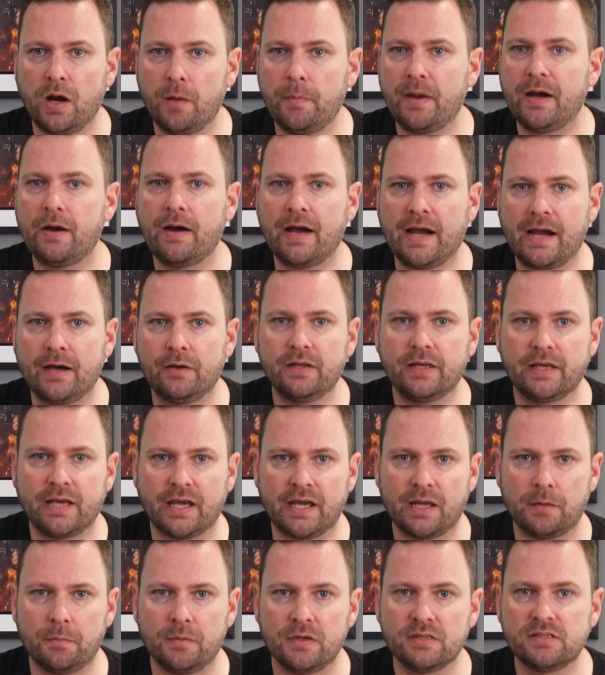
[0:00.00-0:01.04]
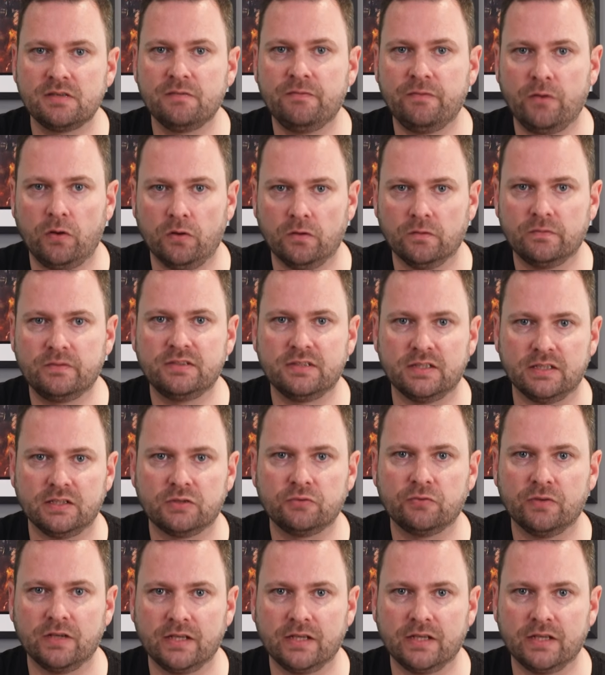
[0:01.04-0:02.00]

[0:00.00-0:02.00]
about how the game has evolved since